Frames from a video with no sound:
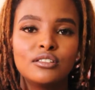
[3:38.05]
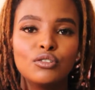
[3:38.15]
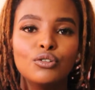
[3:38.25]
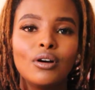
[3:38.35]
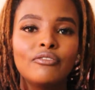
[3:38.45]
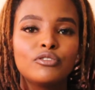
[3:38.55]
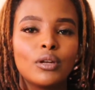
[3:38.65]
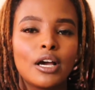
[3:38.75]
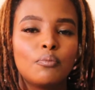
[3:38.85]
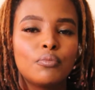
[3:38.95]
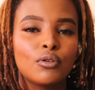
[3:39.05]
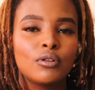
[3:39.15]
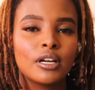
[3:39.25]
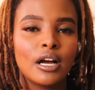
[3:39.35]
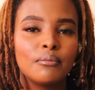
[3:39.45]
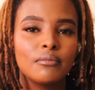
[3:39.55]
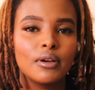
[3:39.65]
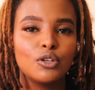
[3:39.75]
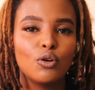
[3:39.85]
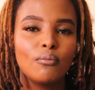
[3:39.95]
So you have to like program
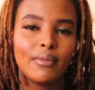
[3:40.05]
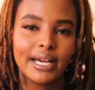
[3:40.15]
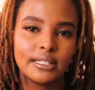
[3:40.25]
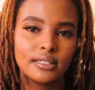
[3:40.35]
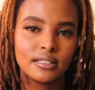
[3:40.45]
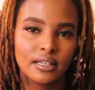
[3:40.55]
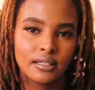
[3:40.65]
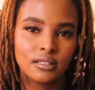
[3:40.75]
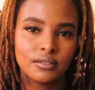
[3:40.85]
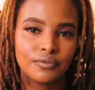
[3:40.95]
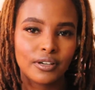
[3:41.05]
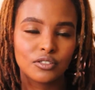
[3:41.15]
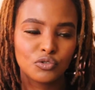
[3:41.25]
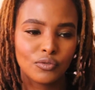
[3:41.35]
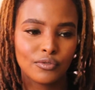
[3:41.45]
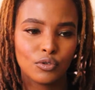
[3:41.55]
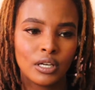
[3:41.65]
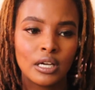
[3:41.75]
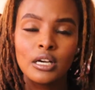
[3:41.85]
your mindset first of all.